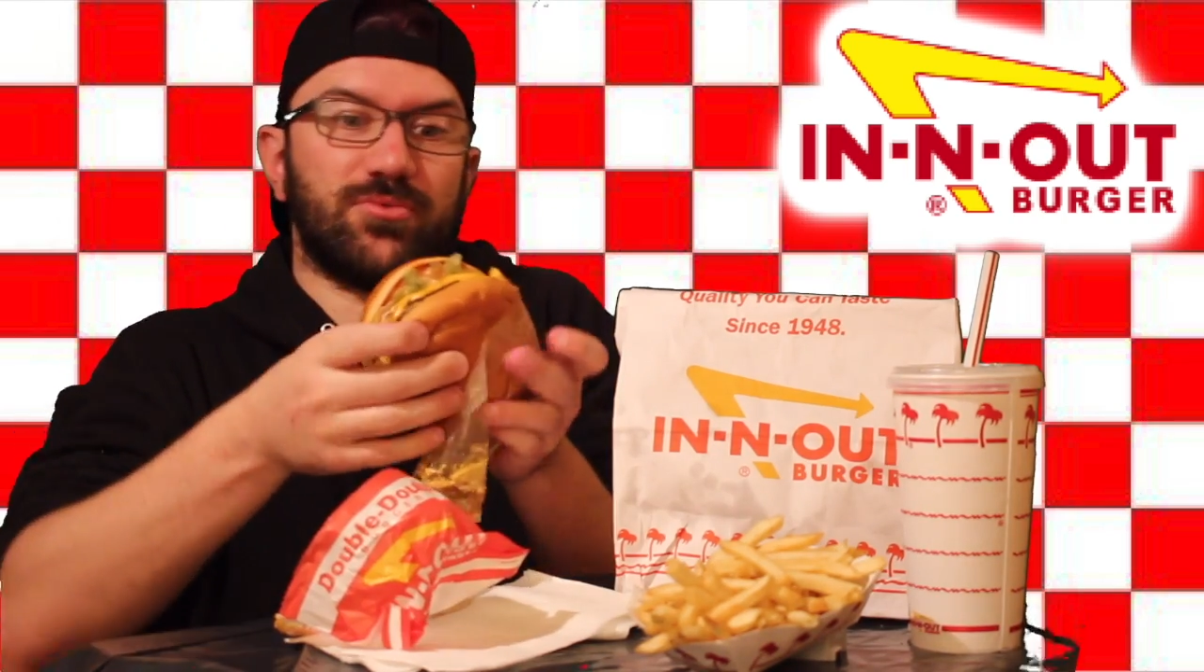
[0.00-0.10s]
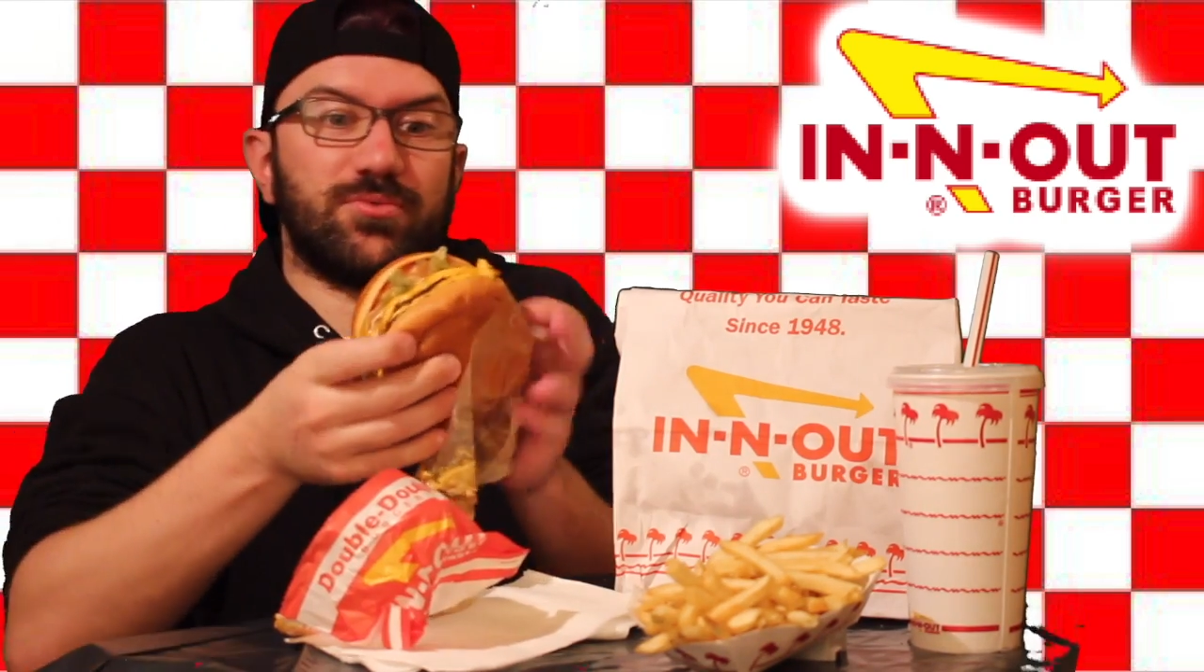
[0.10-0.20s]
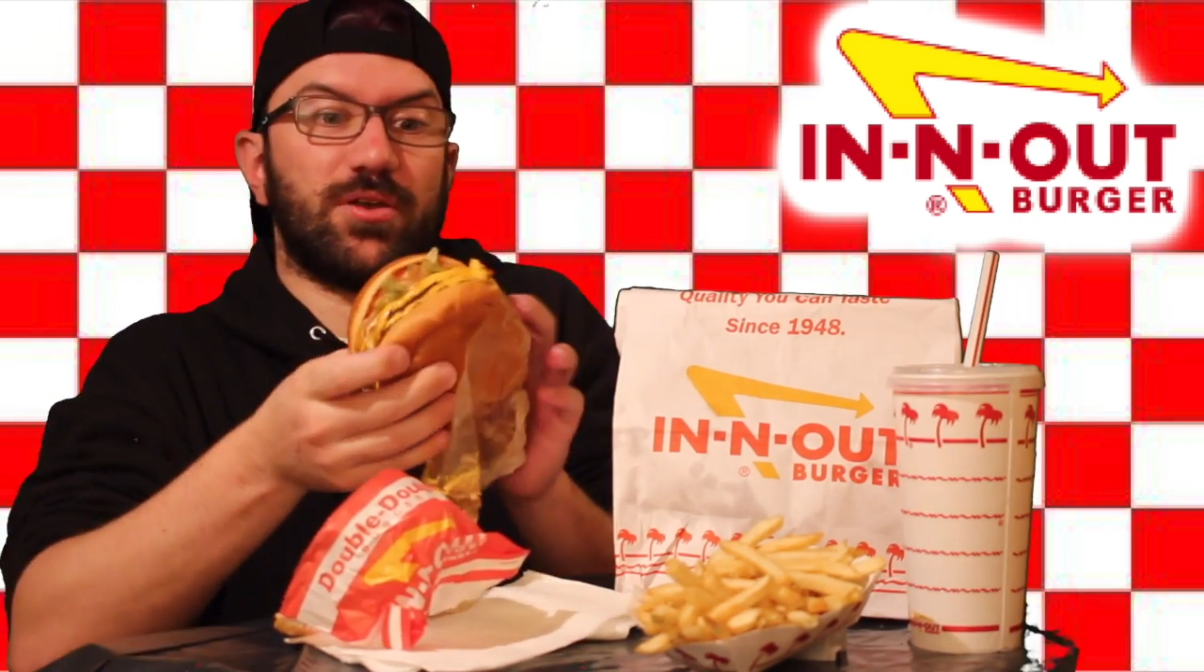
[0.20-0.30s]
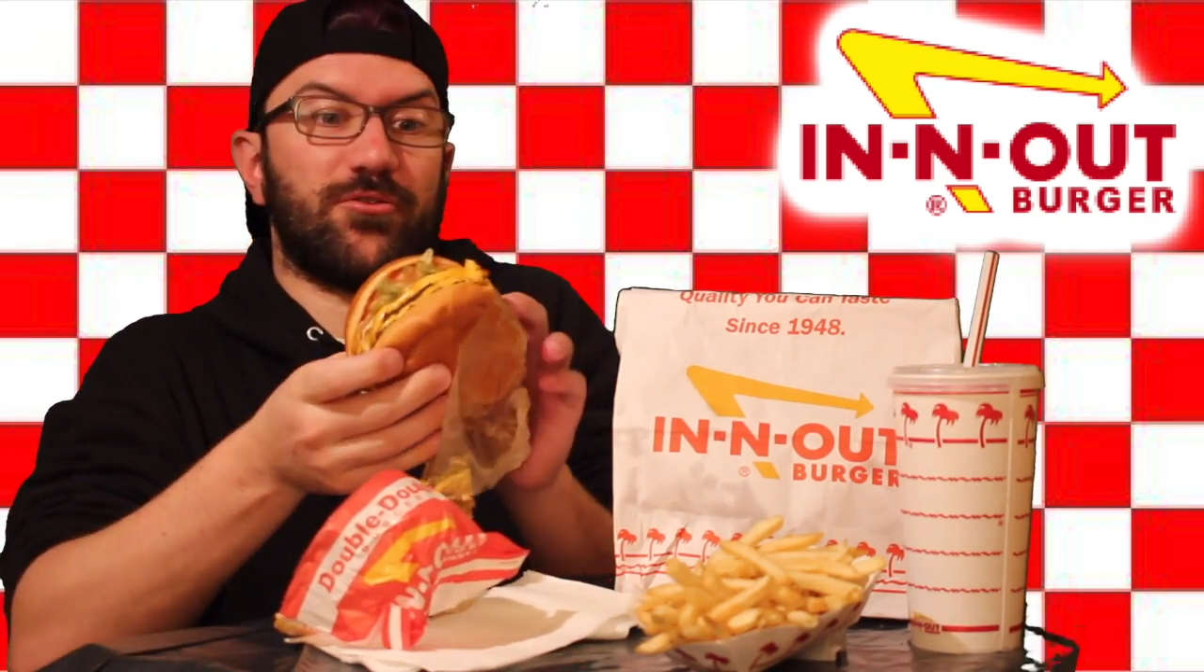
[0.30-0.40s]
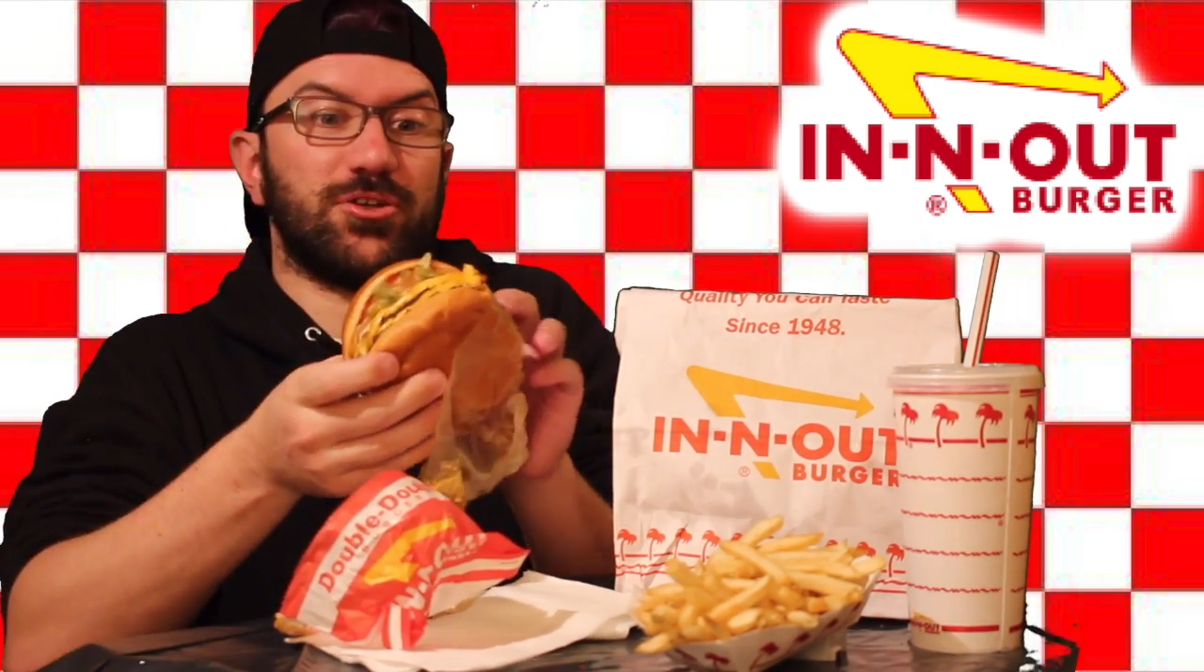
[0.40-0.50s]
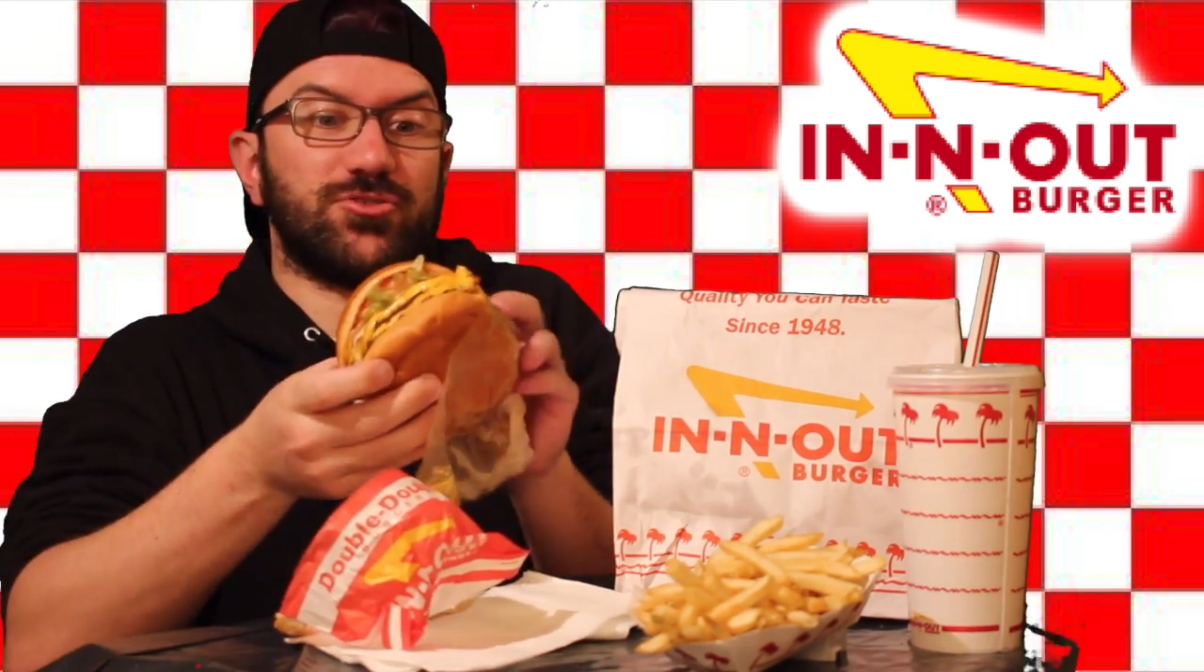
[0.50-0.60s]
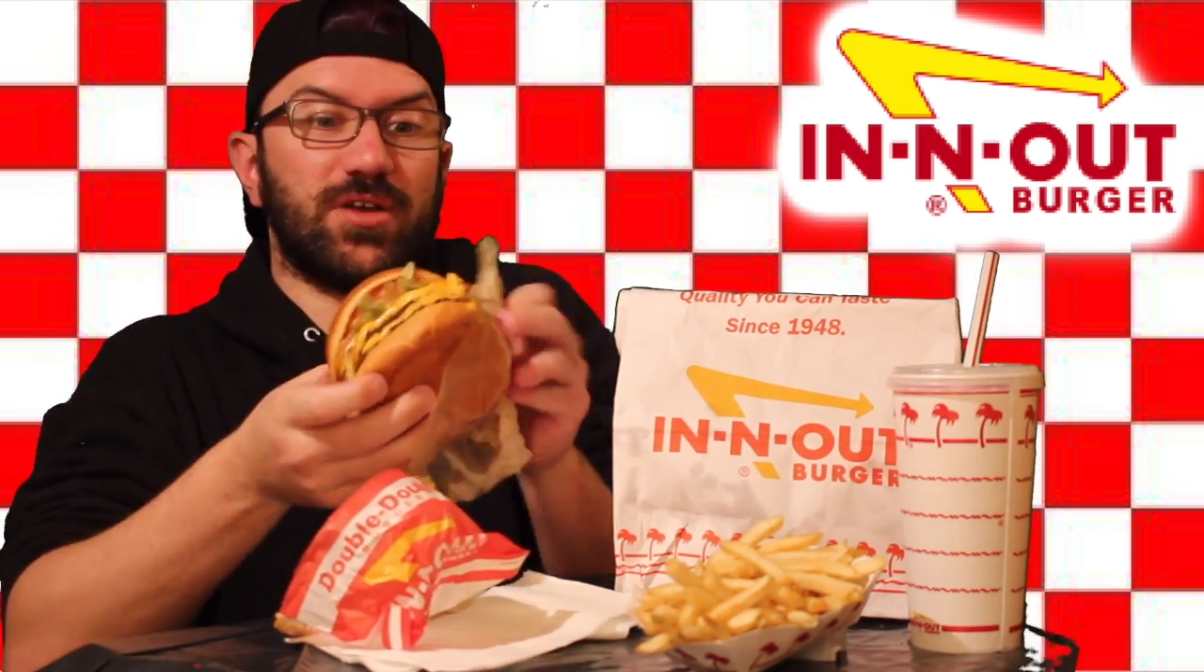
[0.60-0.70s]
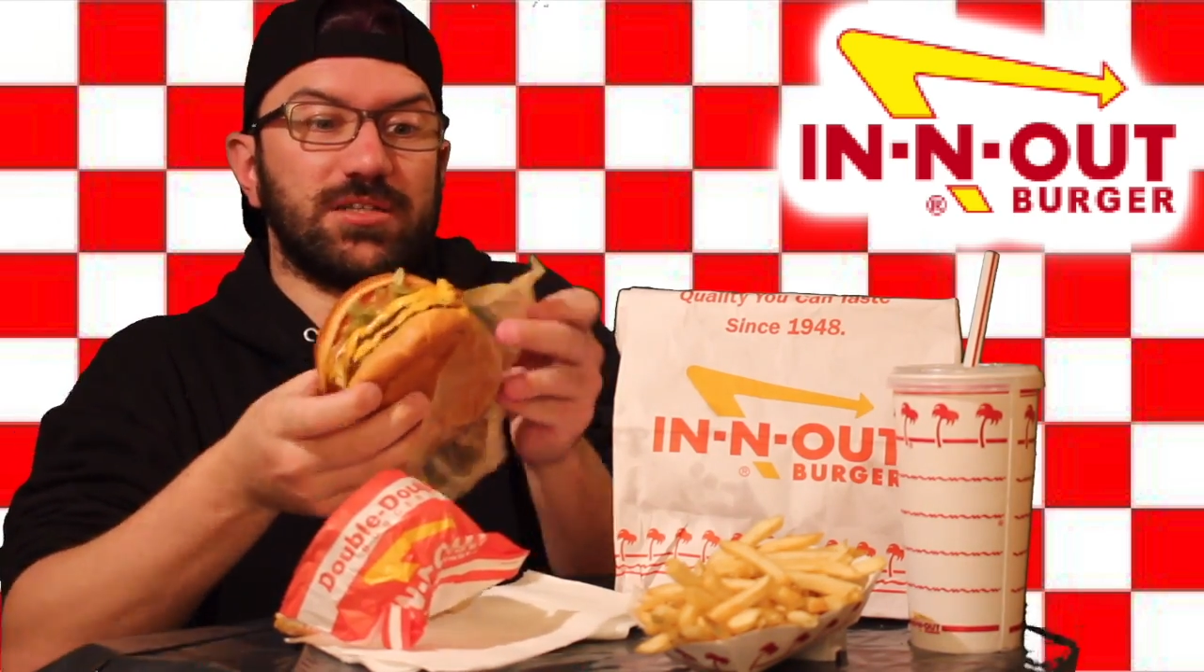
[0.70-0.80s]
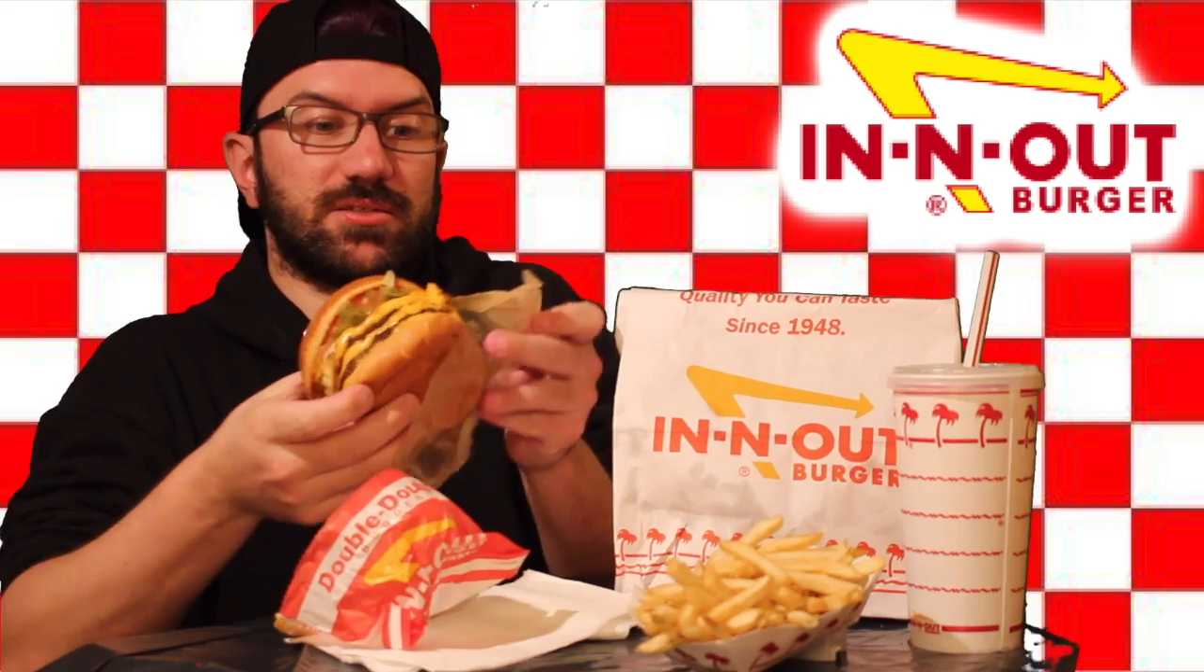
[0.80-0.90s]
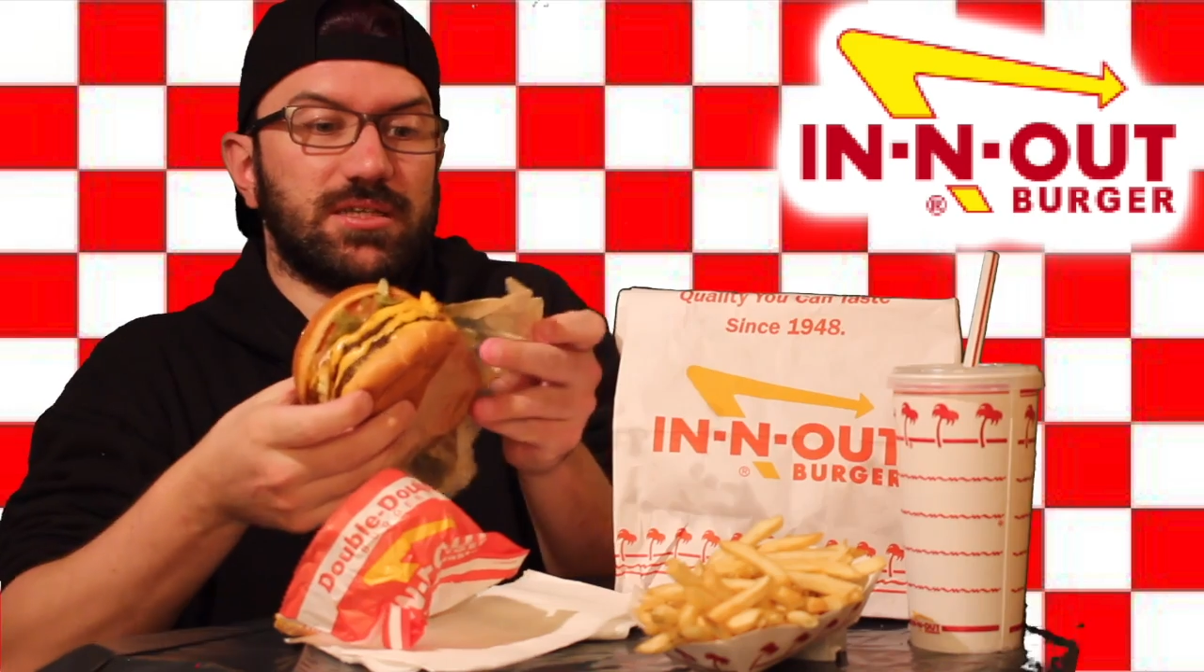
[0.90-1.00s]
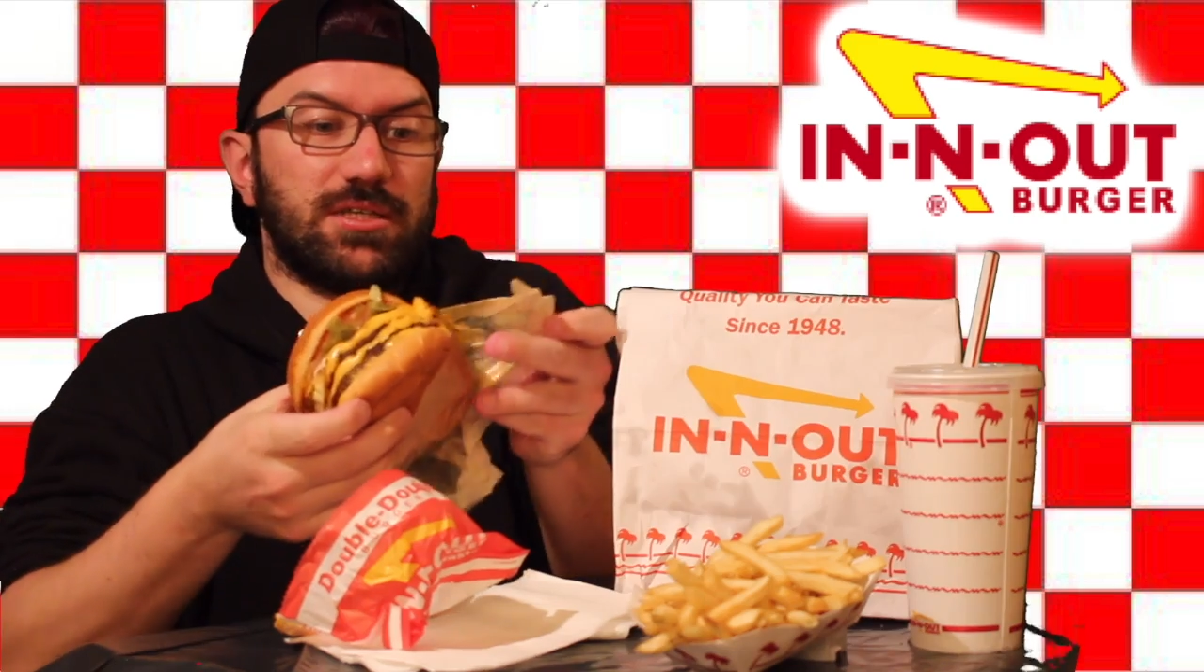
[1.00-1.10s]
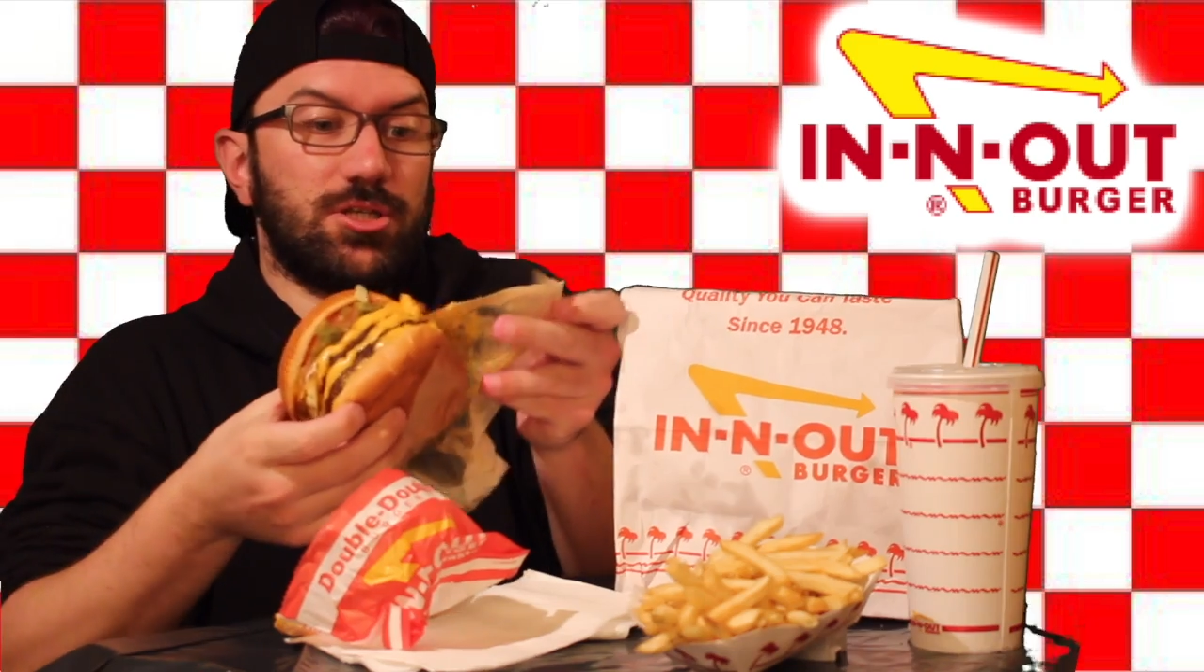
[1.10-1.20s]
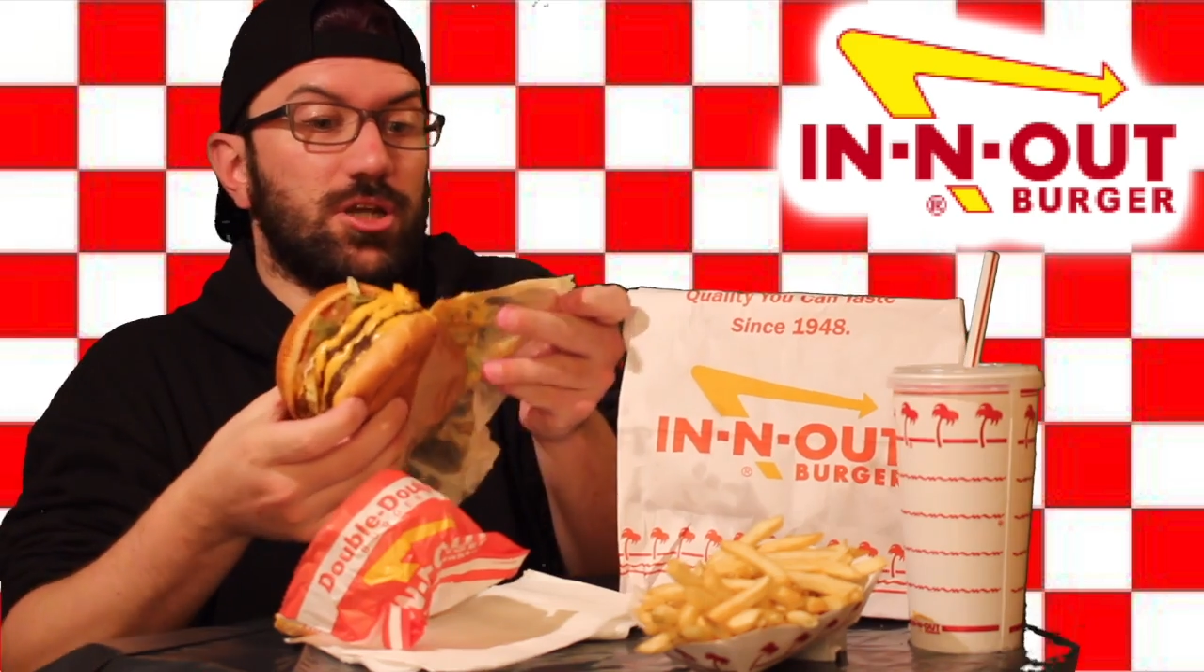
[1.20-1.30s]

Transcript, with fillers: with my French fries because